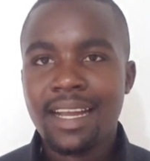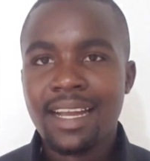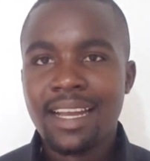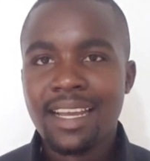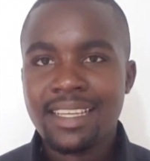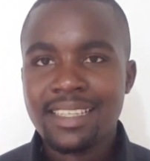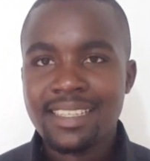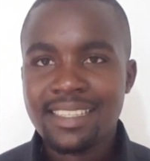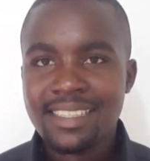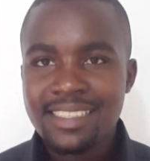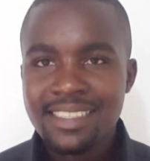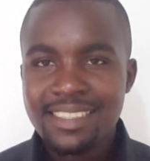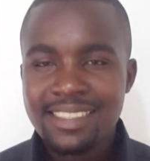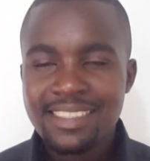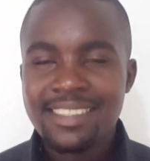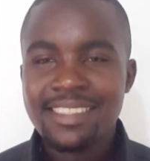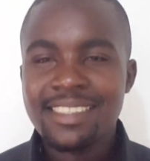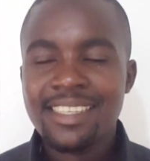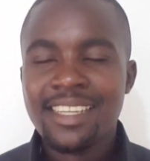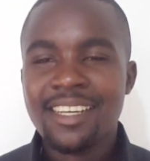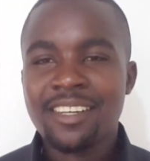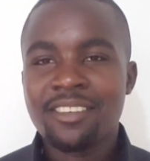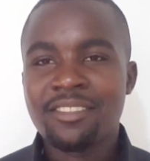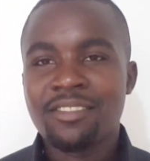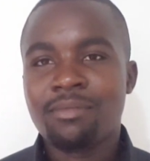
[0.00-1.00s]
I really
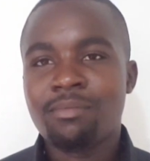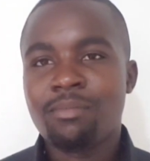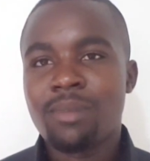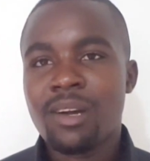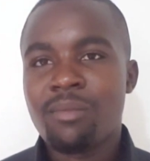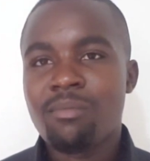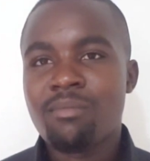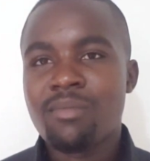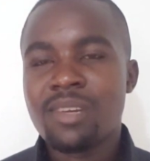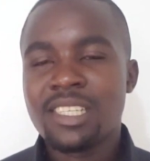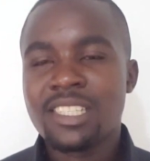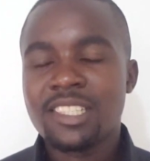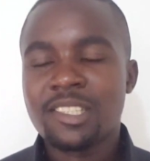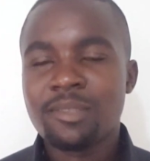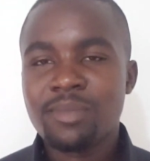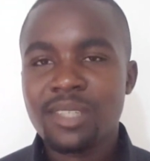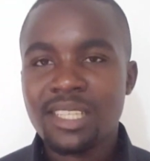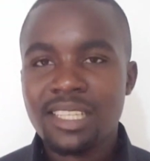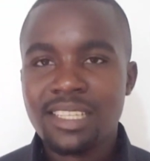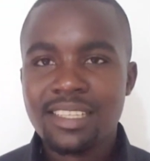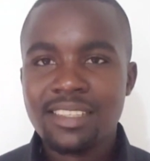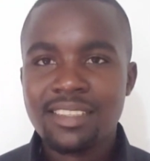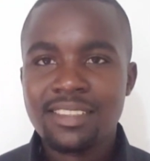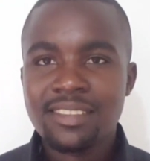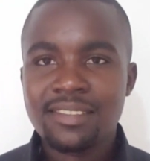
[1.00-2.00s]
love public
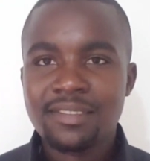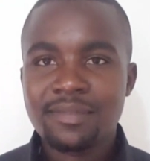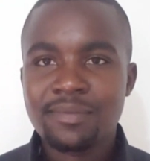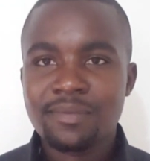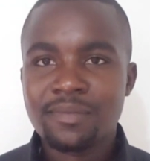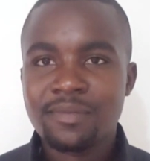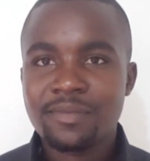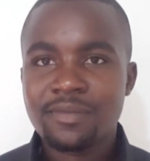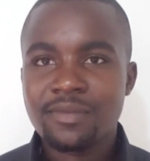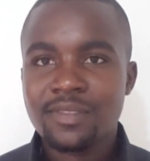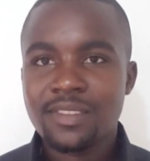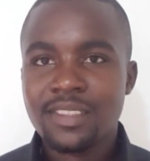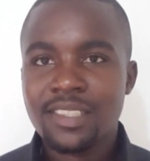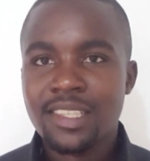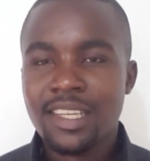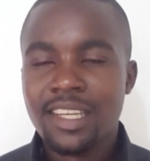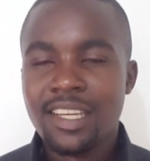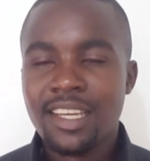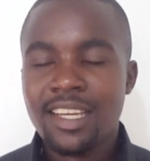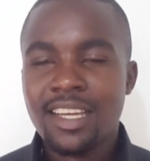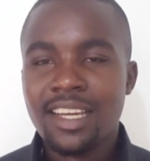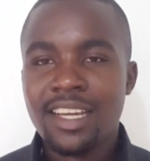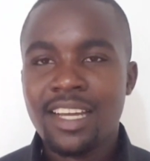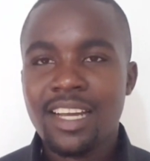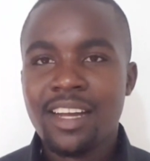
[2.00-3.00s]
speaking.
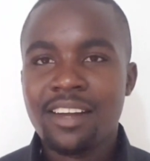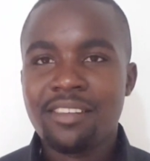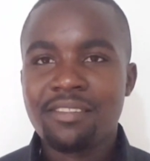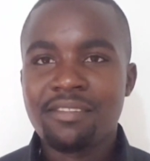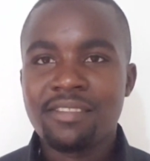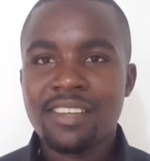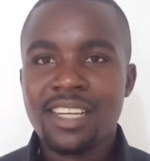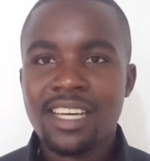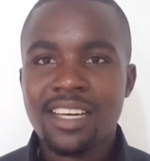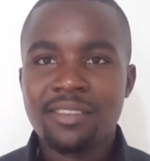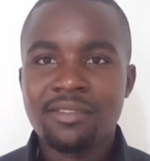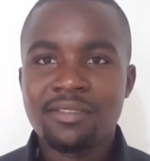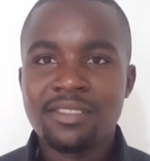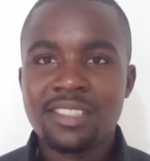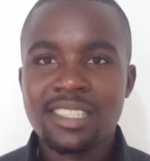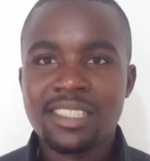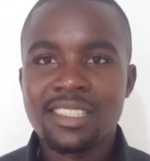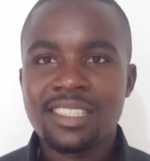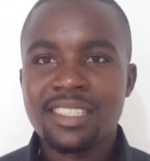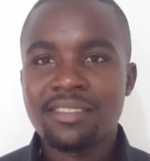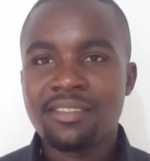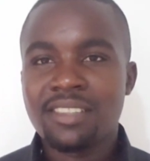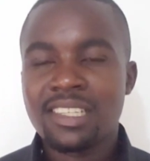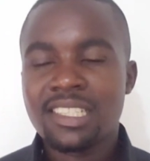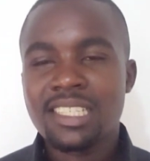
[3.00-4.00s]
I loved
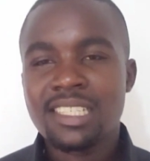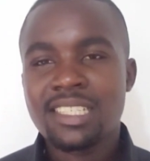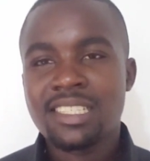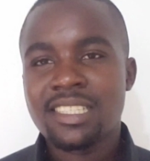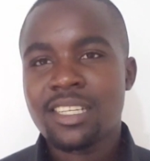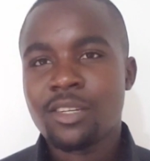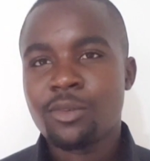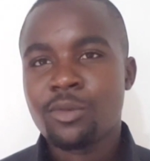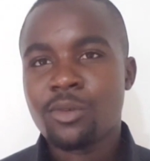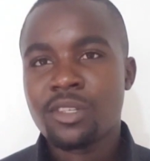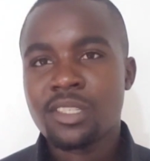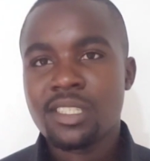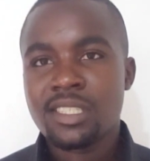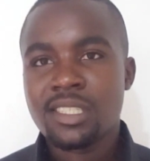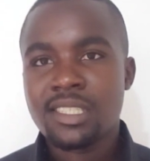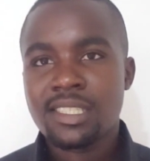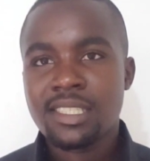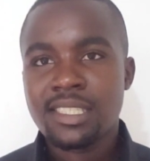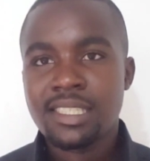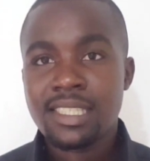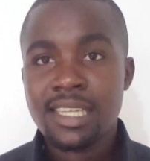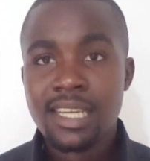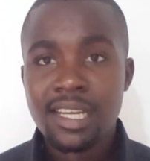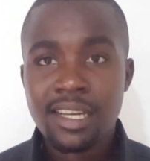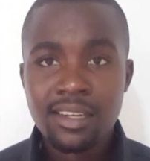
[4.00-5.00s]
it ever since I
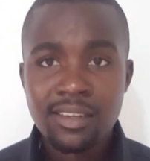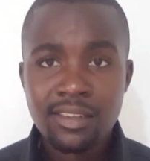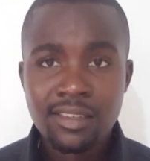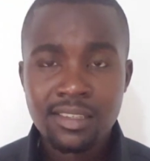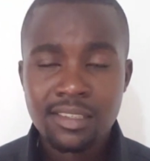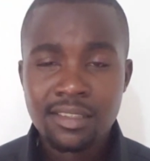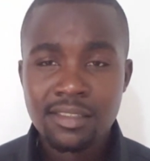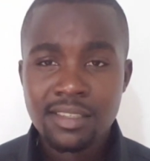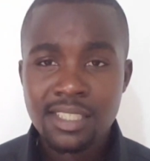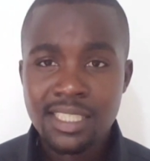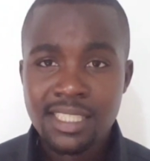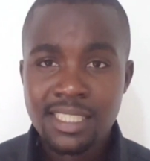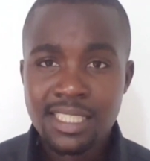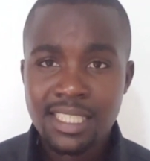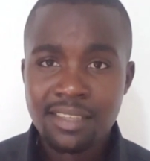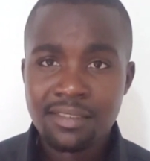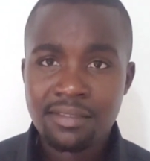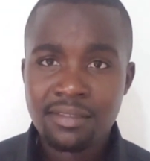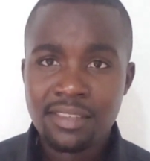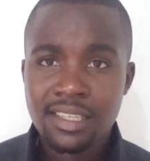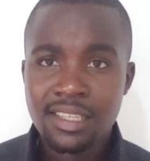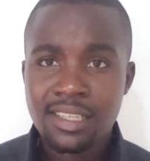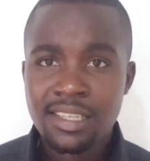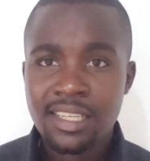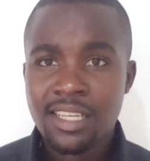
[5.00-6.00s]
was young, in grade
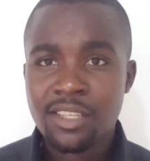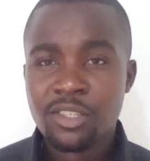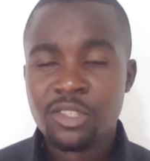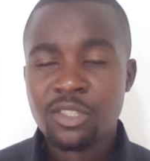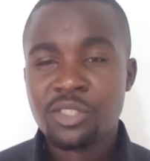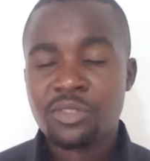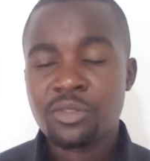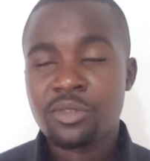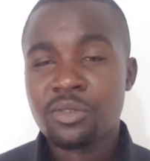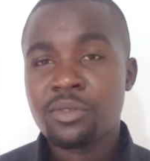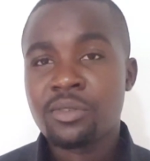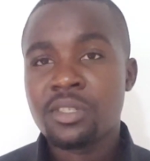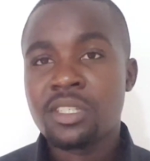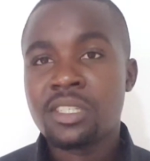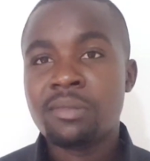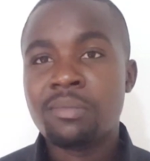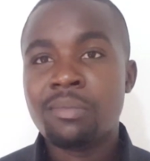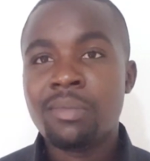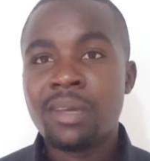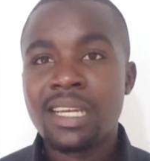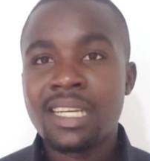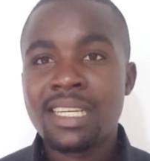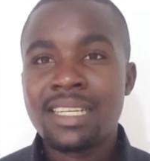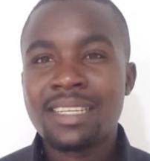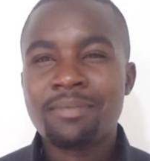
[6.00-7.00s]
7. I used to do
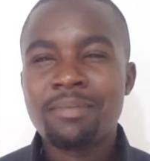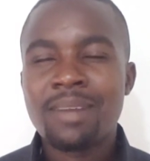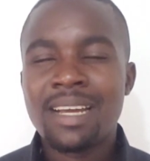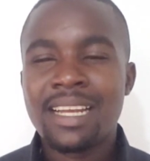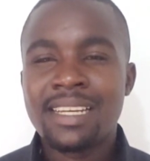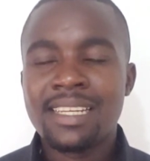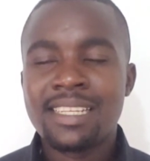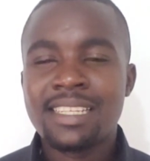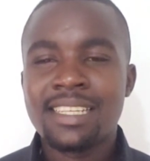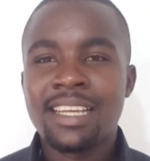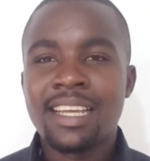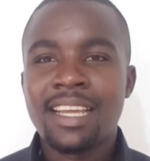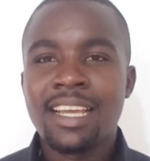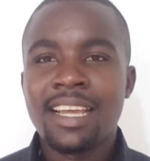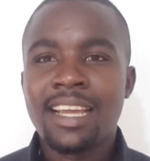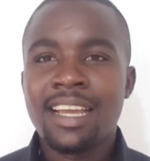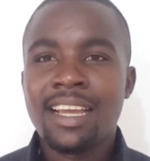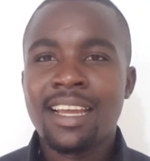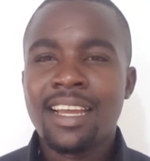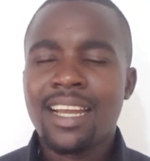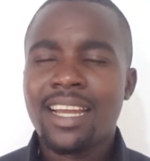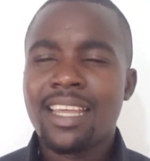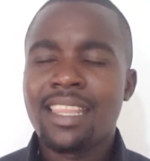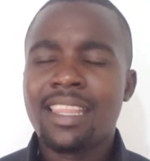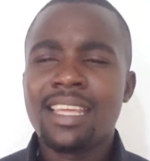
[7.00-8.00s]
debates, but
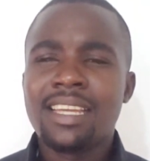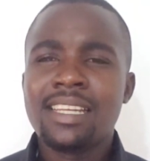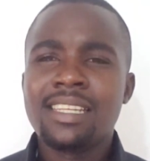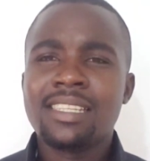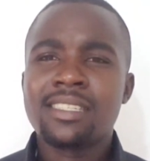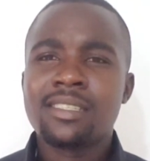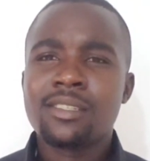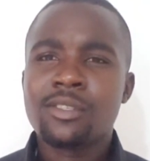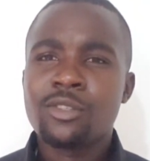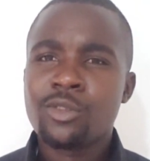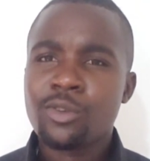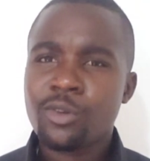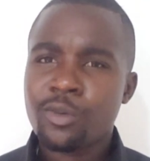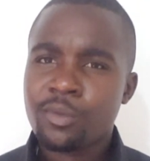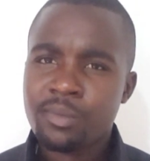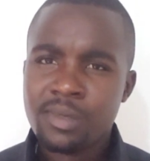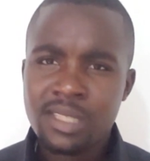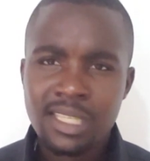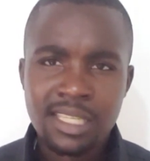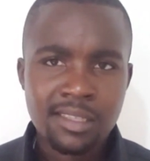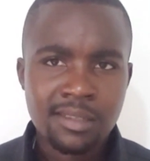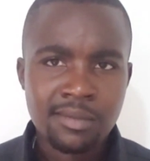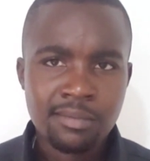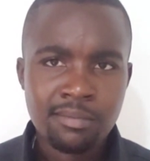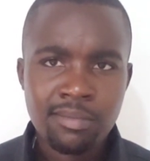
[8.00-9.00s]
I then stopped
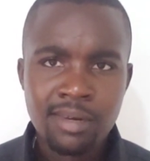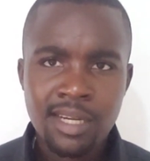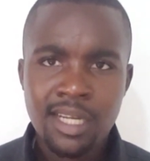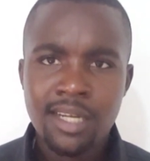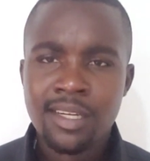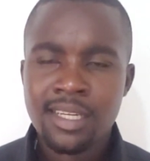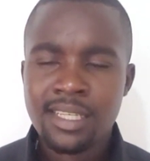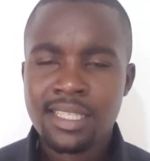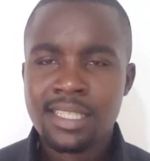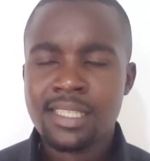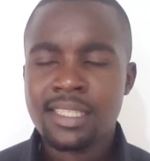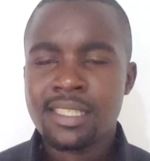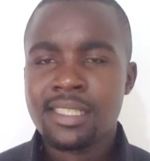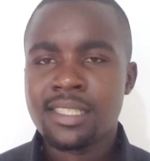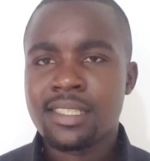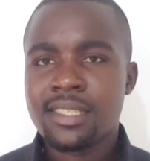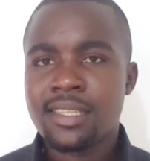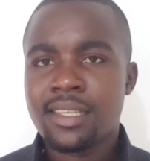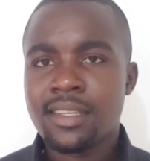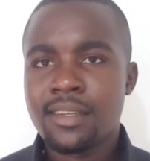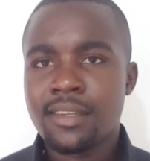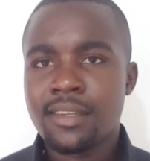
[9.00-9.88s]
and buried it.